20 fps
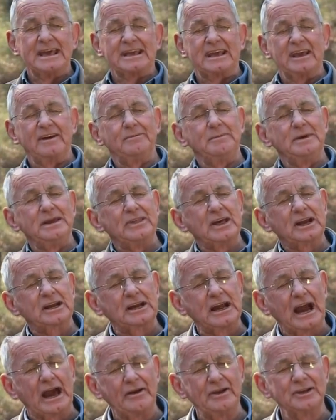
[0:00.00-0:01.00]
Give me the
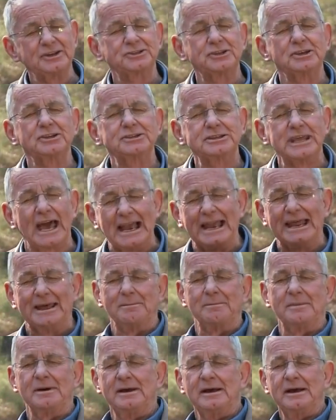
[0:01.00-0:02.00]
courage to tell
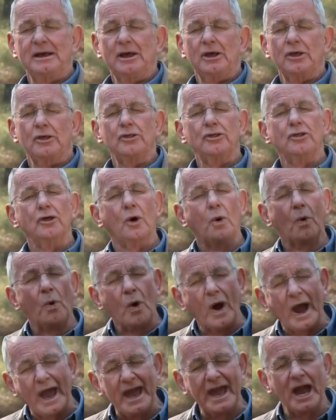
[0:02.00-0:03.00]
him the
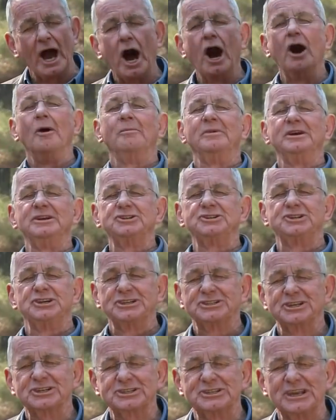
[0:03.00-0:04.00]
way home. In
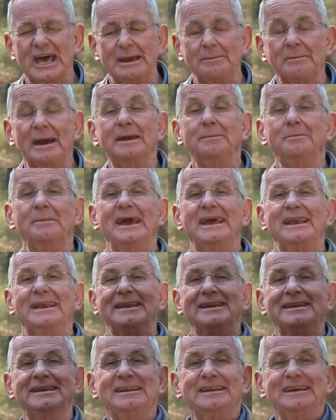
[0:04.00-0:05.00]
Jesus' name, amen.
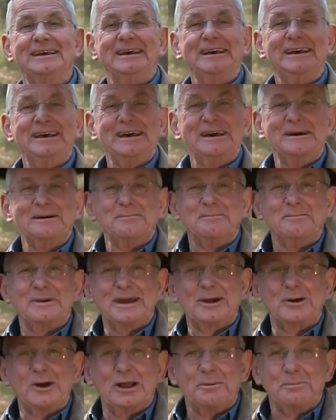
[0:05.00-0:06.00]

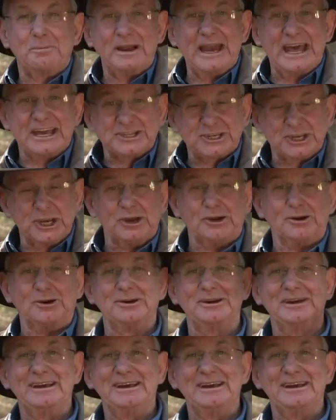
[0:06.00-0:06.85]
May God bless you.